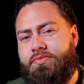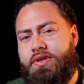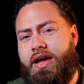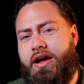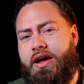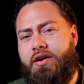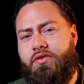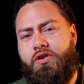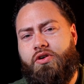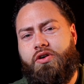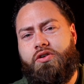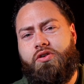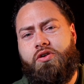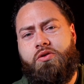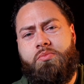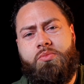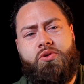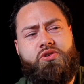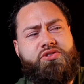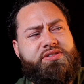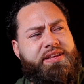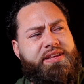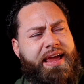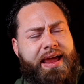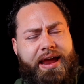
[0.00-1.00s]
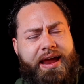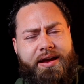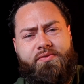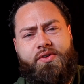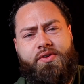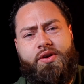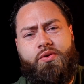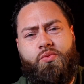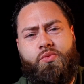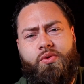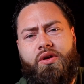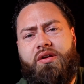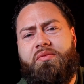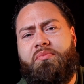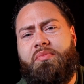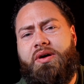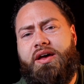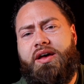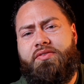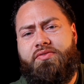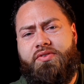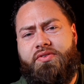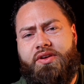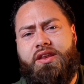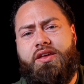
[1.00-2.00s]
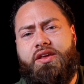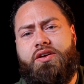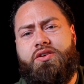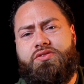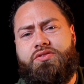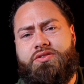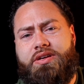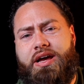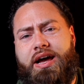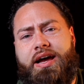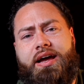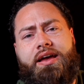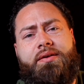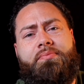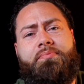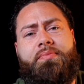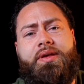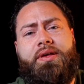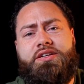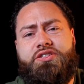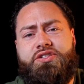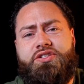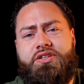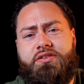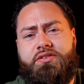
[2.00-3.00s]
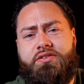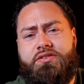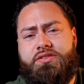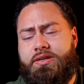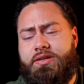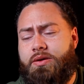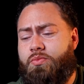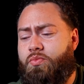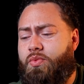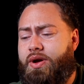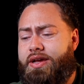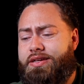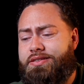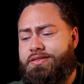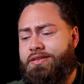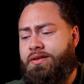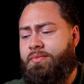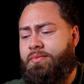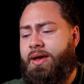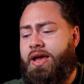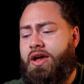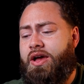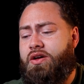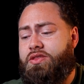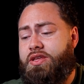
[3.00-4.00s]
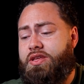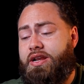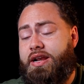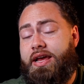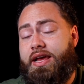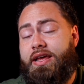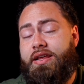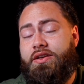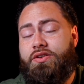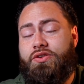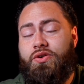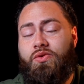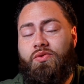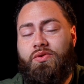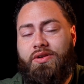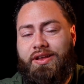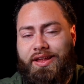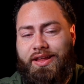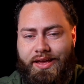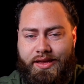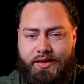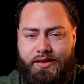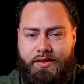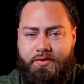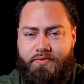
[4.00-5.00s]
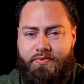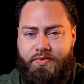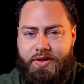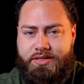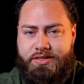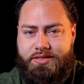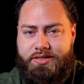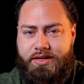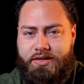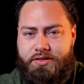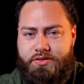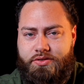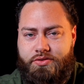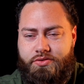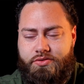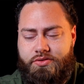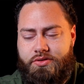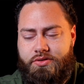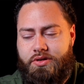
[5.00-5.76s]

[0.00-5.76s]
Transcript: how on almost every one of my videos I mentioned some way, somehow that I don't like face tattoos,